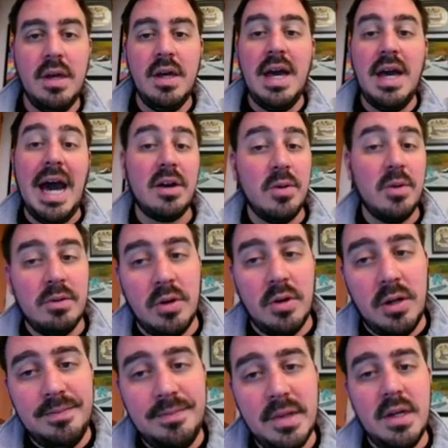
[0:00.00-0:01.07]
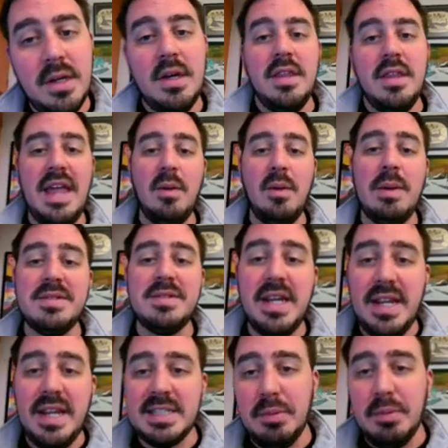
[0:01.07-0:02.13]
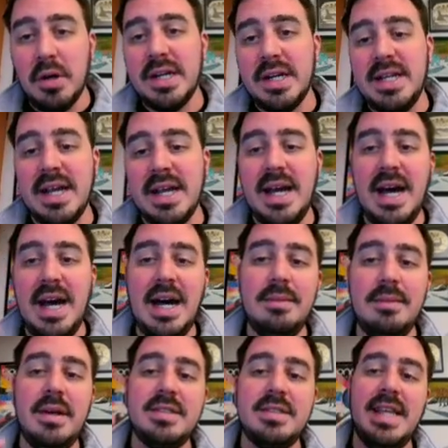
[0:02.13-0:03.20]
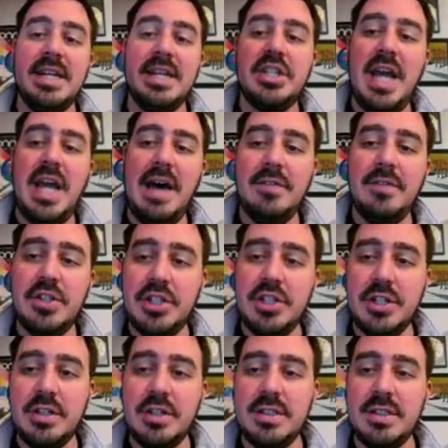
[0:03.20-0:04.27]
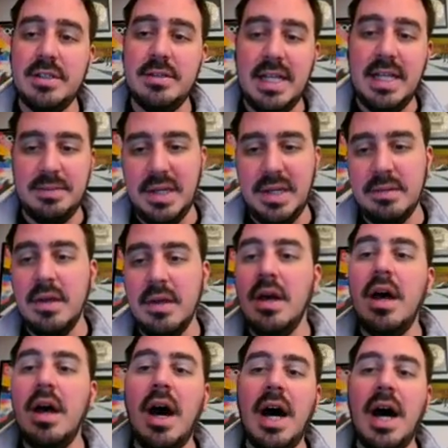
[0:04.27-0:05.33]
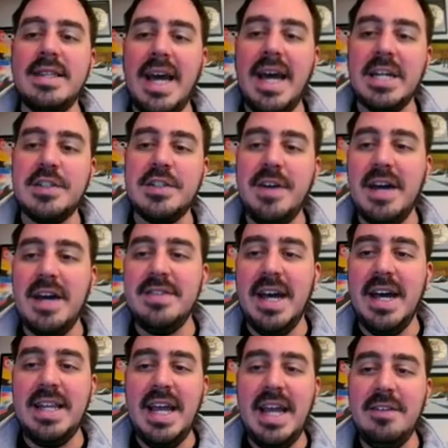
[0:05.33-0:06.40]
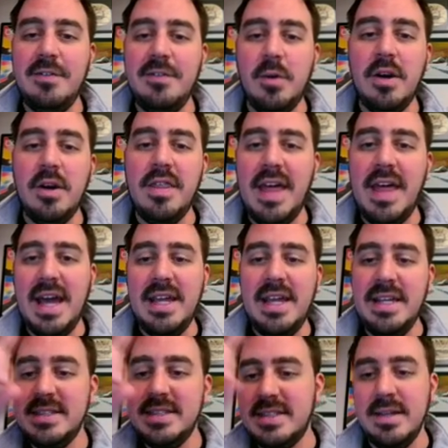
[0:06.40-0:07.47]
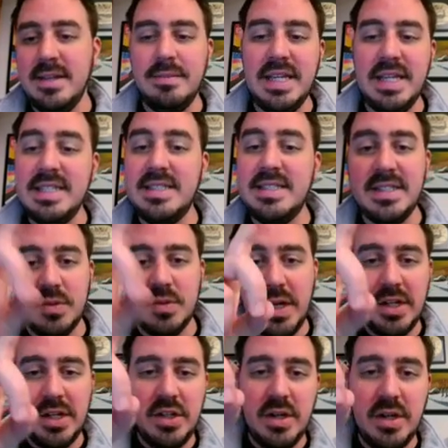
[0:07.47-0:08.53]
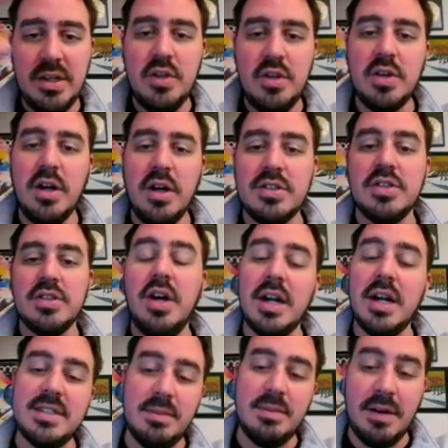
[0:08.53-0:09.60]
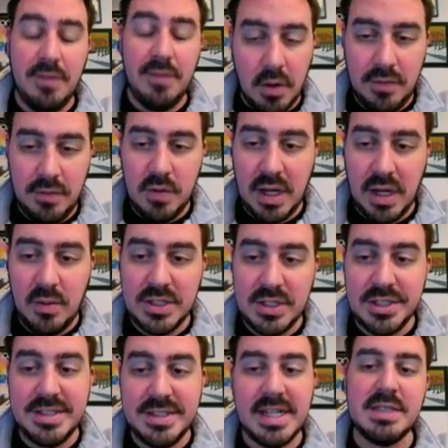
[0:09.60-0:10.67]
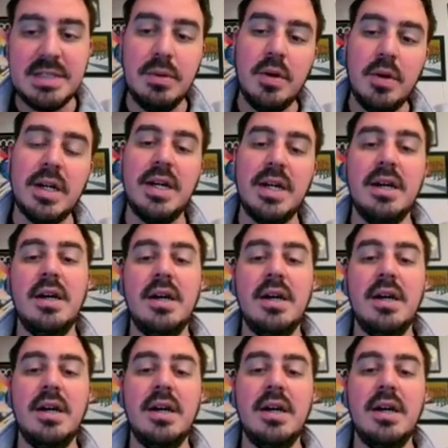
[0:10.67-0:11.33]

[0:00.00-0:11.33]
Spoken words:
How to enroll? That website, explorica.com/Heffinger, that's me, -5984. That is the easiest way to do it. You can also talk to someone on the phone if you've got questions at Explorica.